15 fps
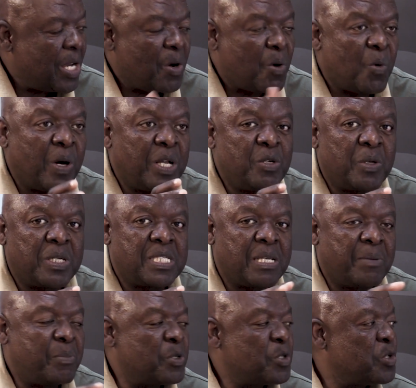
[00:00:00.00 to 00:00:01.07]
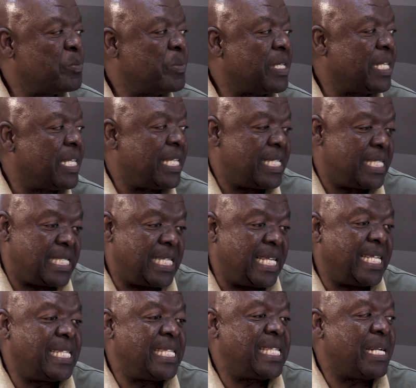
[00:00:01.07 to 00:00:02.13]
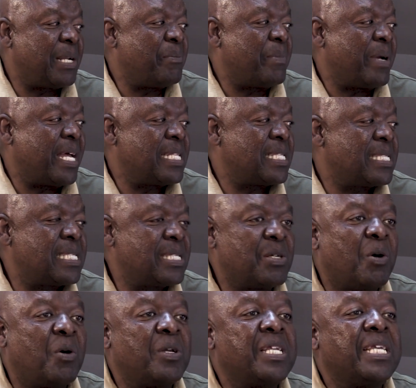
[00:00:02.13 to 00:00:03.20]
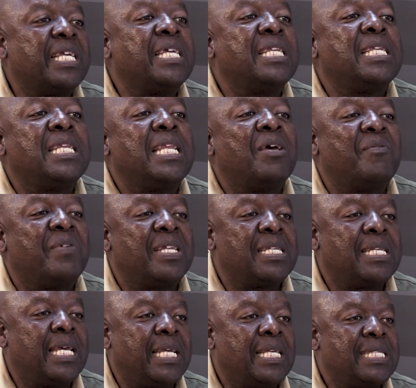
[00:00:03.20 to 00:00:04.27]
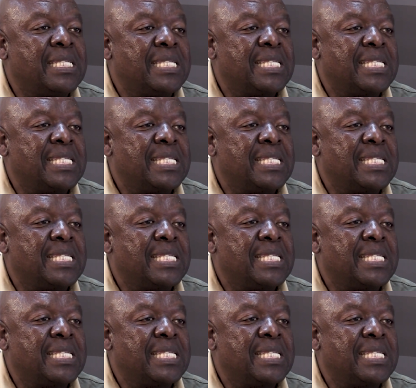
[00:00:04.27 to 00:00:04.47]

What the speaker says: what was supposed to be released in 3 months or in 11 days.